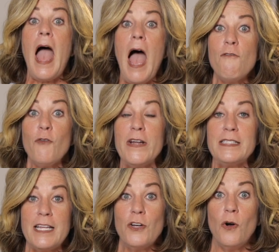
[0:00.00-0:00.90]
Every
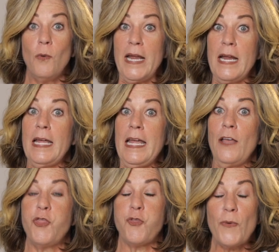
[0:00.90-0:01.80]
single week, he
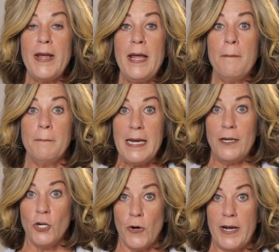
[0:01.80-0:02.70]
had 3 meet
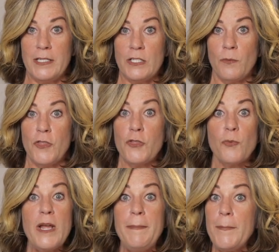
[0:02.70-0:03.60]
and greets with
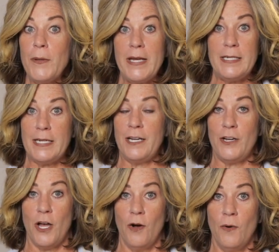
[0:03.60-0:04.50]
3 people he didn't
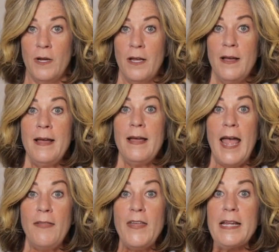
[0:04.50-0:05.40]
know,
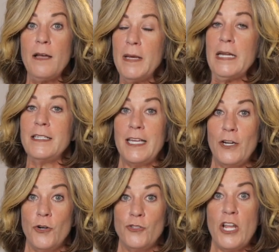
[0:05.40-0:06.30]
and then committed to
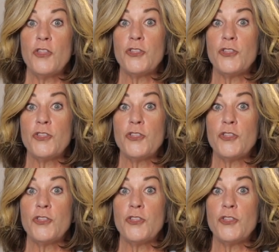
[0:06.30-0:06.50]
introducing